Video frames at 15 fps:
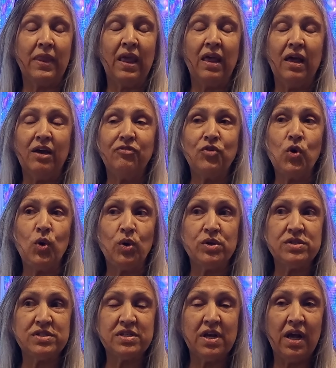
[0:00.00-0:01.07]
Of
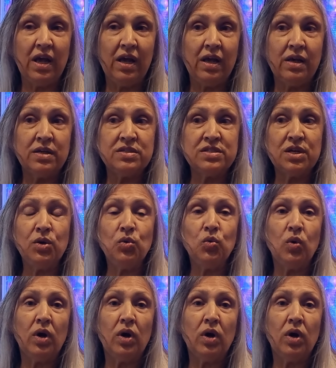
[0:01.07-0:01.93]
course. So,